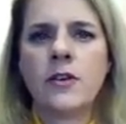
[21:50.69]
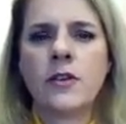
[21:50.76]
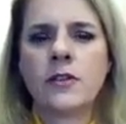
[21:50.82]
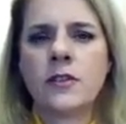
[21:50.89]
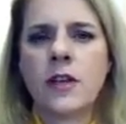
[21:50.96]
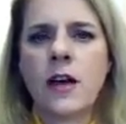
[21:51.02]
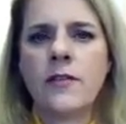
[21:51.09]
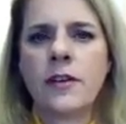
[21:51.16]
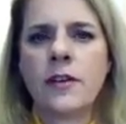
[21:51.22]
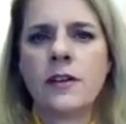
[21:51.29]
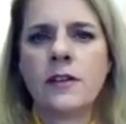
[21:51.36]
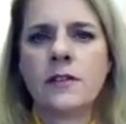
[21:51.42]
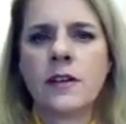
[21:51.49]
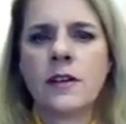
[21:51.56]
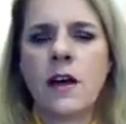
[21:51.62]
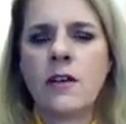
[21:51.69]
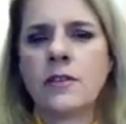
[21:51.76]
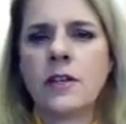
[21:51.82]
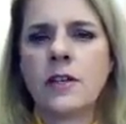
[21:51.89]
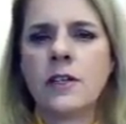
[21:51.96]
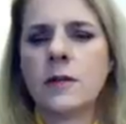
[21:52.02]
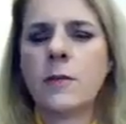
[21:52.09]
esophagus and causing
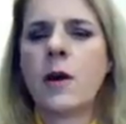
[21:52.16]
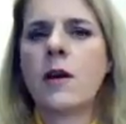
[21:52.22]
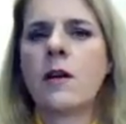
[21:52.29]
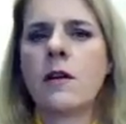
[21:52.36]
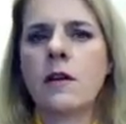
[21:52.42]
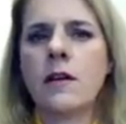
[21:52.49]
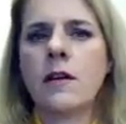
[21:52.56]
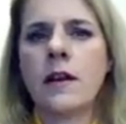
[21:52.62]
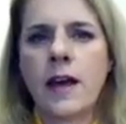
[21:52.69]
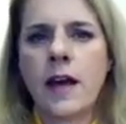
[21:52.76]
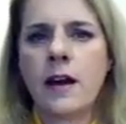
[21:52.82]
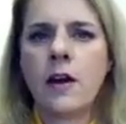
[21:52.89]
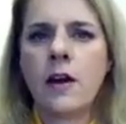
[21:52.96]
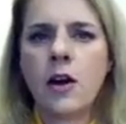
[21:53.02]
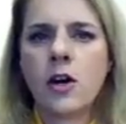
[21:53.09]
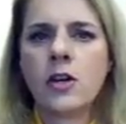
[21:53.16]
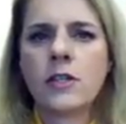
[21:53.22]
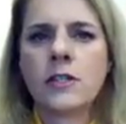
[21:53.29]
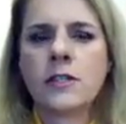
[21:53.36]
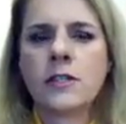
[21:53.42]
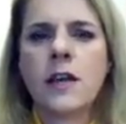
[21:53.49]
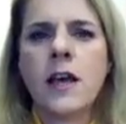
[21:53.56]
it to burn, and it kind of hurts.